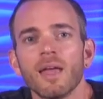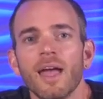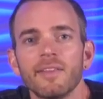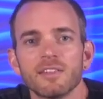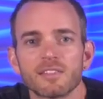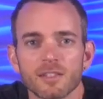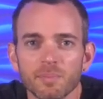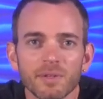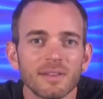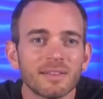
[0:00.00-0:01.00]
and then
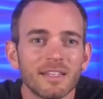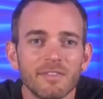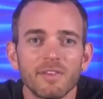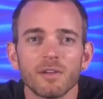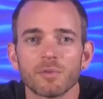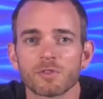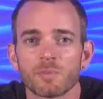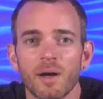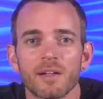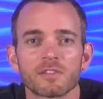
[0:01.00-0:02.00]
simply leaving a
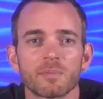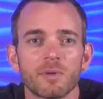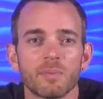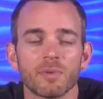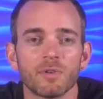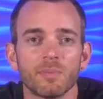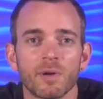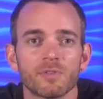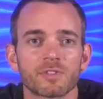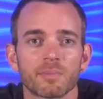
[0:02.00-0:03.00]
response to people who
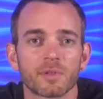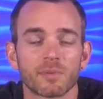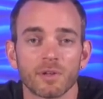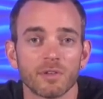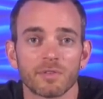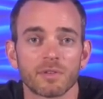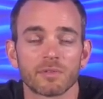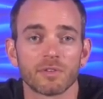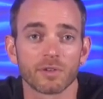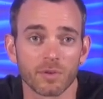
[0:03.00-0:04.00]
post something
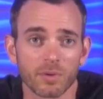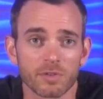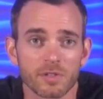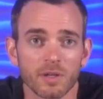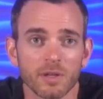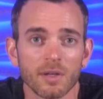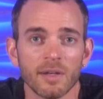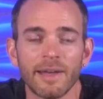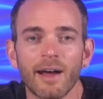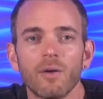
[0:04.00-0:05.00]
relevant to your course.
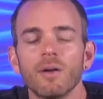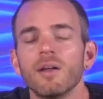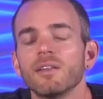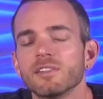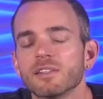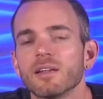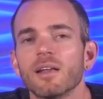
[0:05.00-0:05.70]
Now, listen,